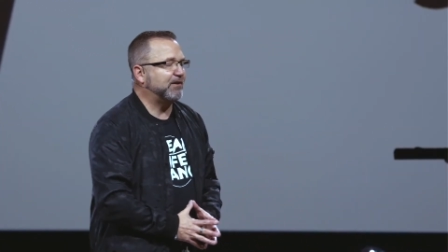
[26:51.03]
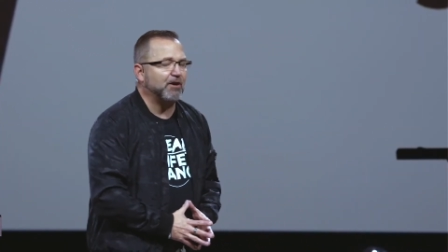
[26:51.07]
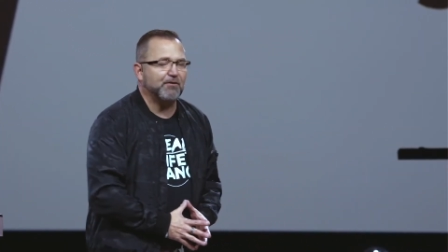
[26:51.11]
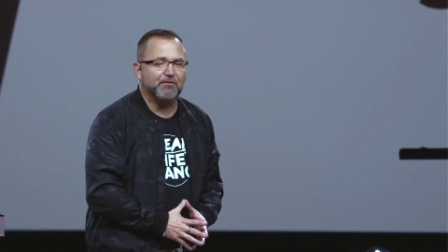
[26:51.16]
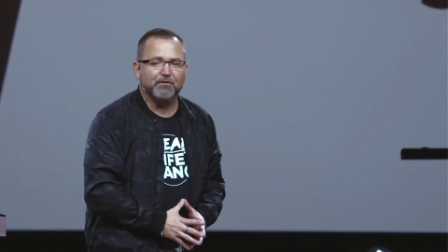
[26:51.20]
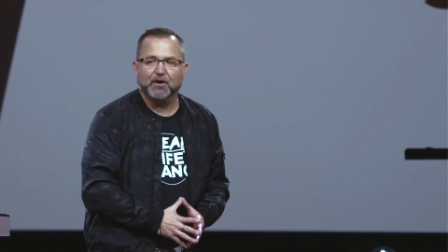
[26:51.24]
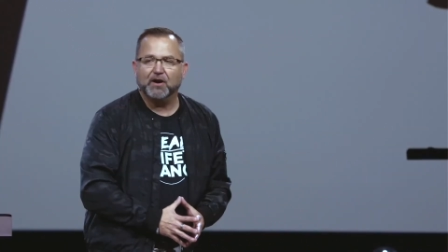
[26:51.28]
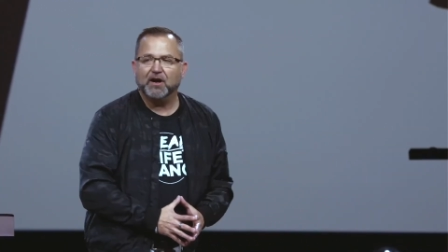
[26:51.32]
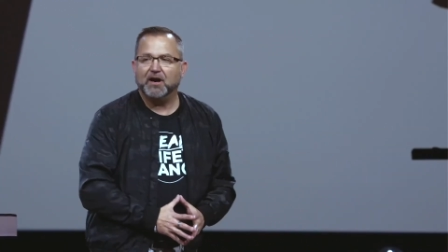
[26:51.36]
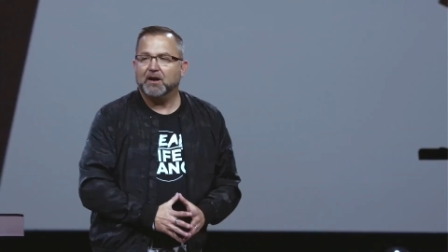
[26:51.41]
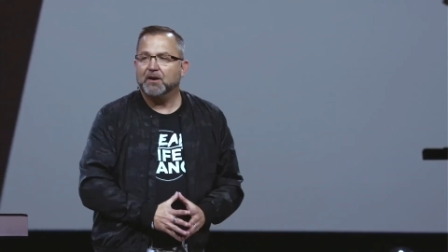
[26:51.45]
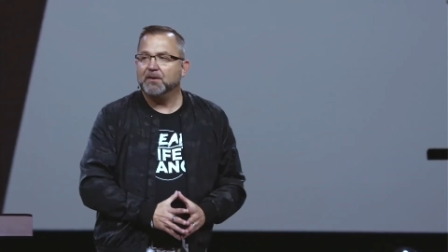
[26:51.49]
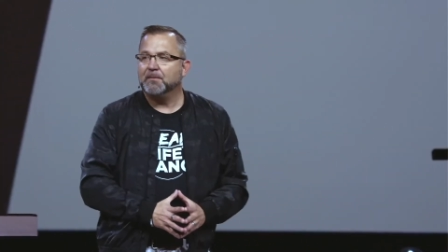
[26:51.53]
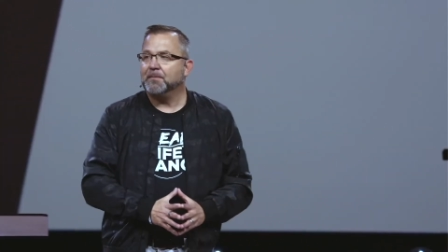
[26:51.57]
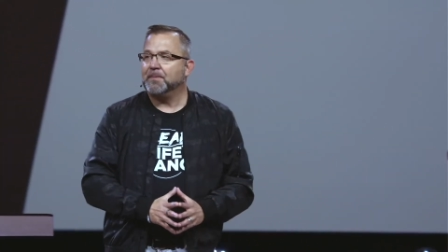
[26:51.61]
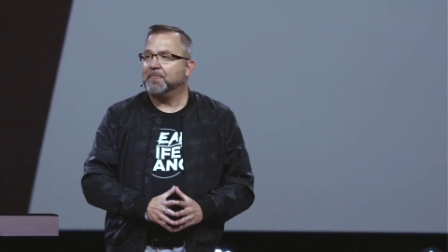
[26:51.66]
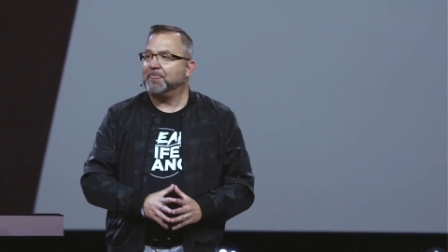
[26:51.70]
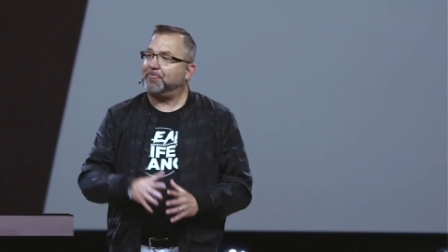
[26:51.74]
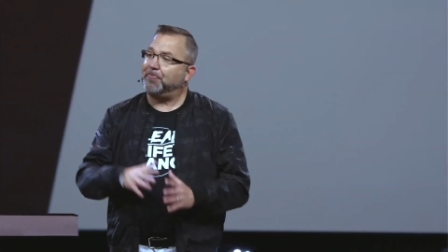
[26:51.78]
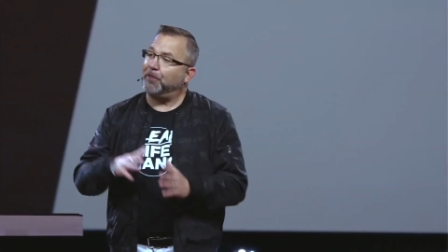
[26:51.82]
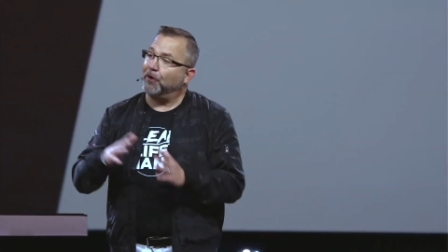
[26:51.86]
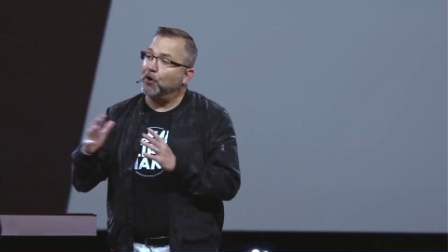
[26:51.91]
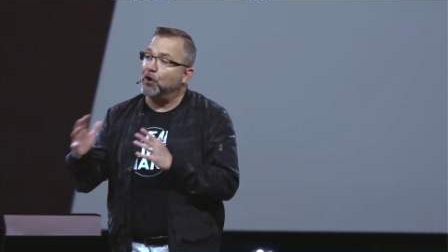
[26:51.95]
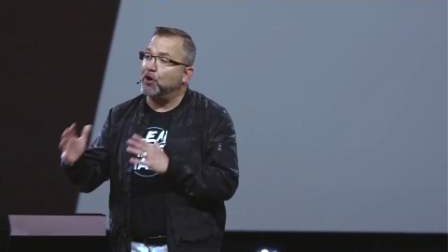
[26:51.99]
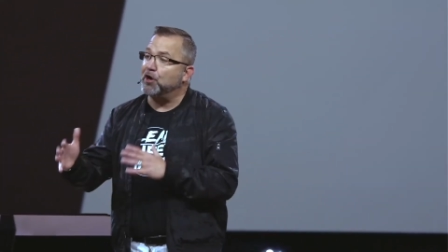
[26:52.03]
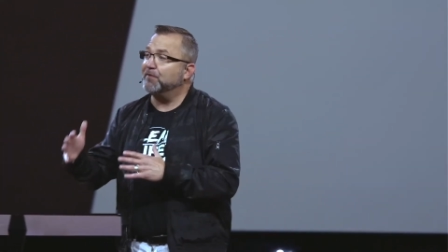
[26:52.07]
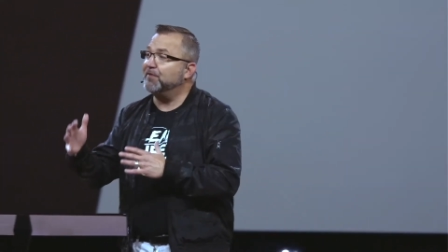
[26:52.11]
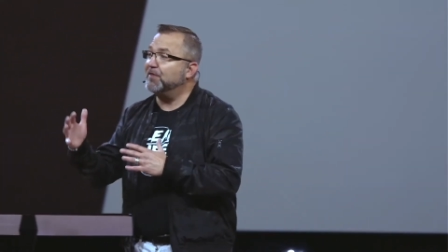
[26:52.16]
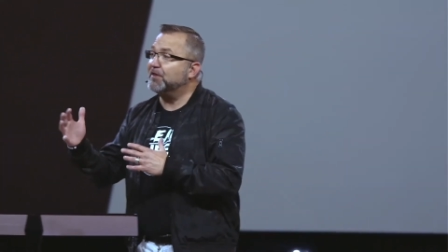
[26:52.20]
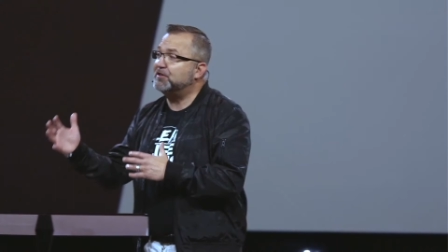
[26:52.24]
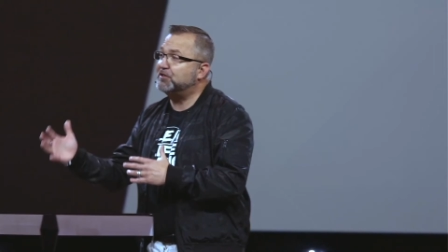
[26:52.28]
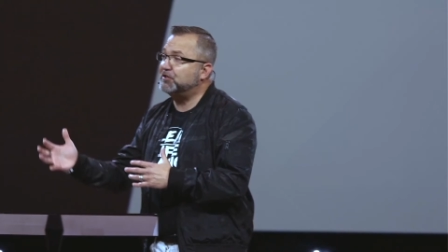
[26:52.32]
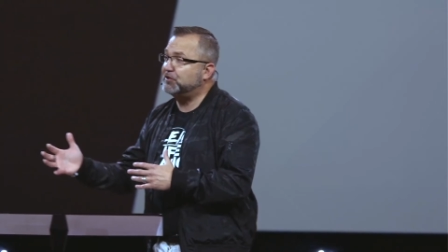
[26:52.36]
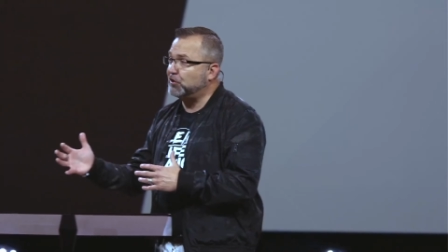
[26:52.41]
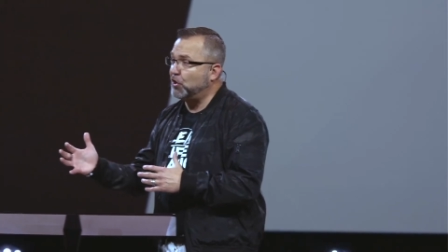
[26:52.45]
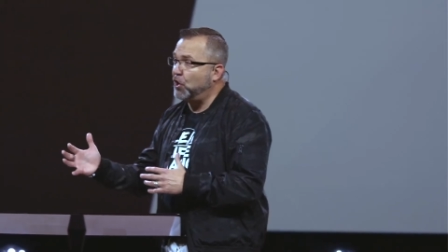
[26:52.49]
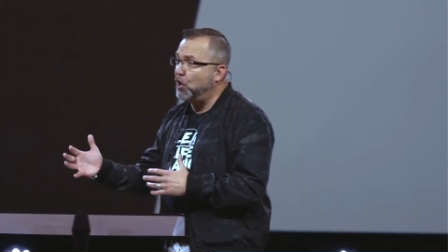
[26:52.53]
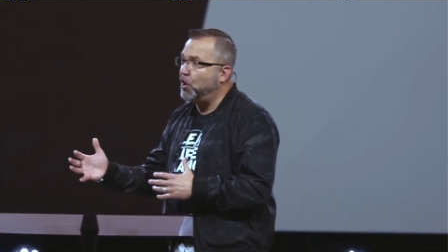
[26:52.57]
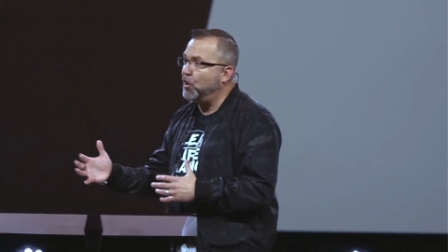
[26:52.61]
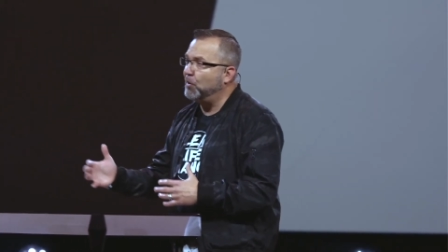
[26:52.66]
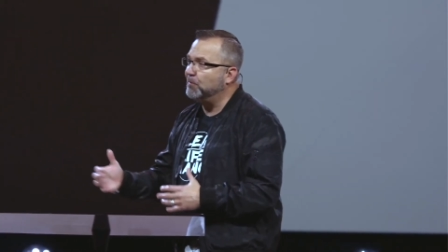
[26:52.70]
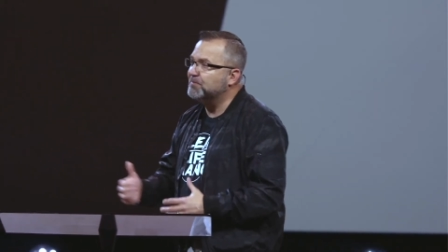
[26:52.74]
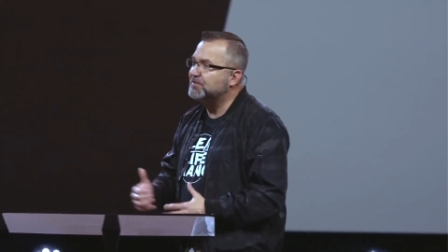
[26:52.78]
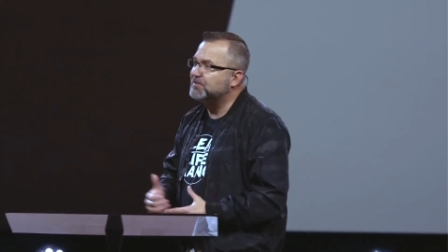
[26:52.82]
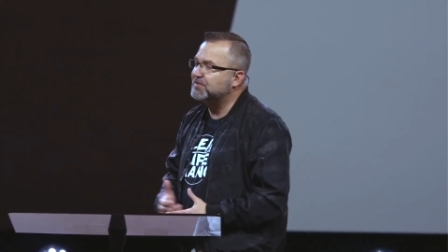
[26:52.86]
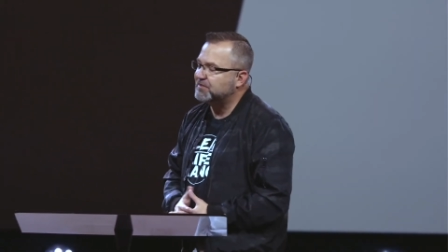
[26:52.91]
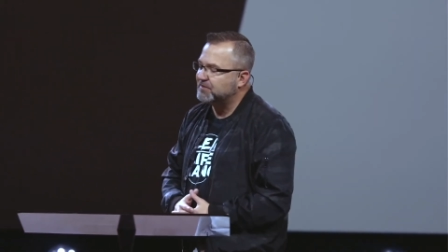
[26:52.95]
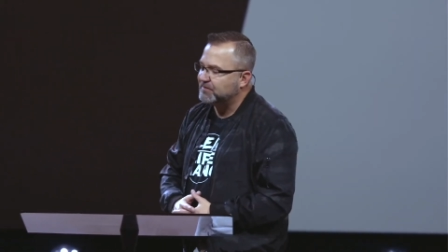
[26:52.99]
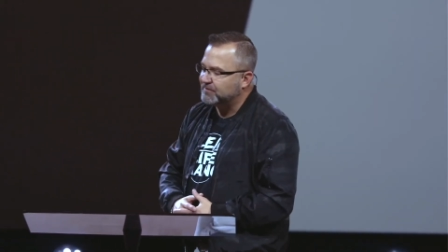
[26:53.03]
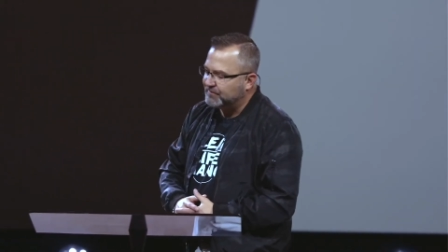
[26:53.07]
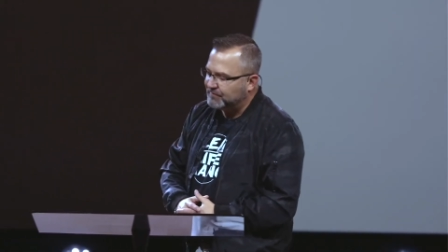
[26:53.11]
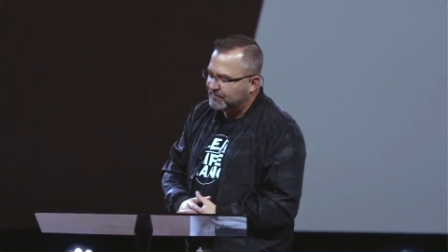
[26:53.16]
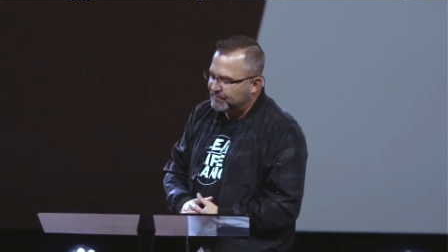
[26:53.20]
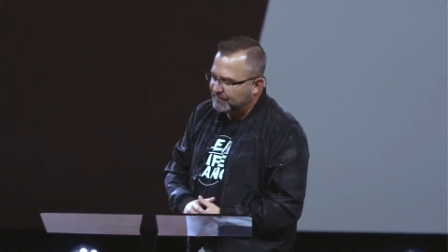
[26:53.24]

over a third of the Psalms